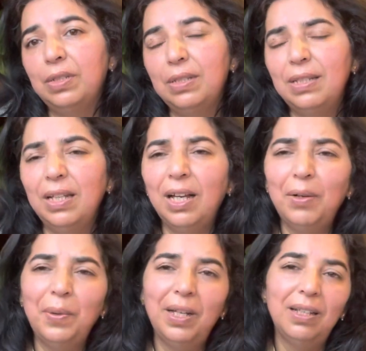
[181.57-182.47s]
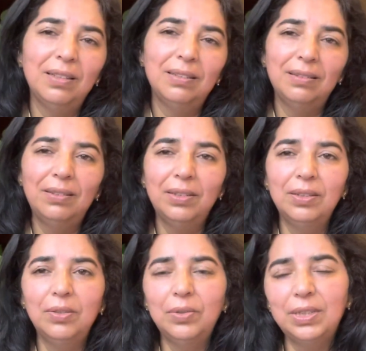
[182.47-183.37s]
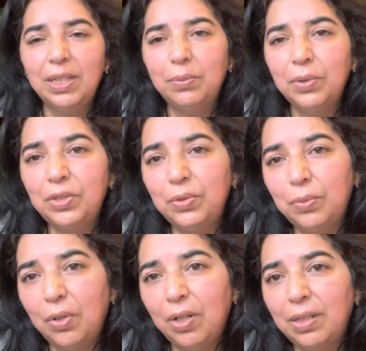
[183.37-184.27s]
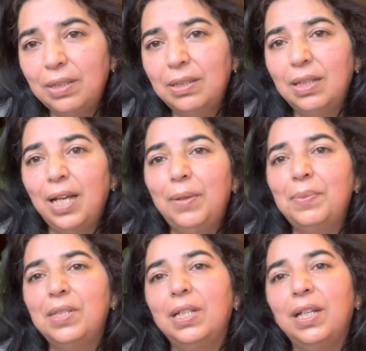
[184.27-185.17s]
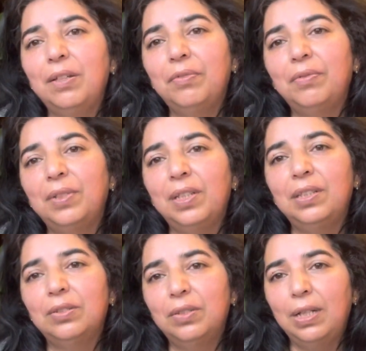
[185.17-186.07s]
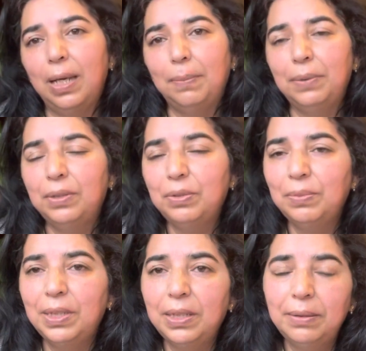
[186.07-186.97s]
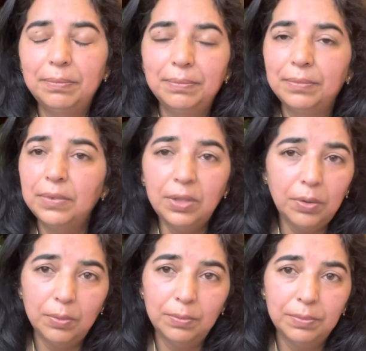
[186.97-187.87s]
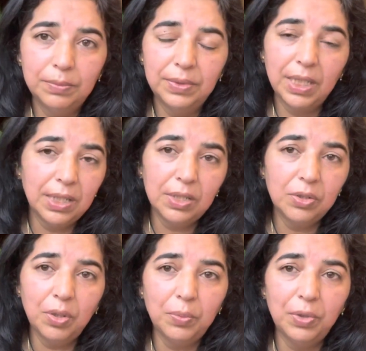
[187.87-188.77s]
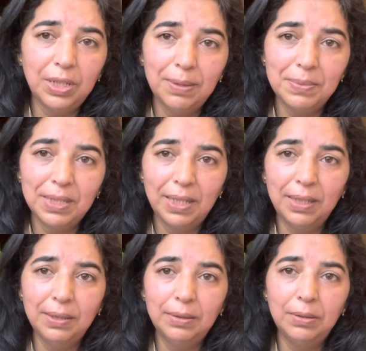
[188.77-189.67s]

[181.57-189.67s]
and say, oh, well, you can go take what you want. I'm safe. Nothing's going to happen to me. No, that is not what I'm saying.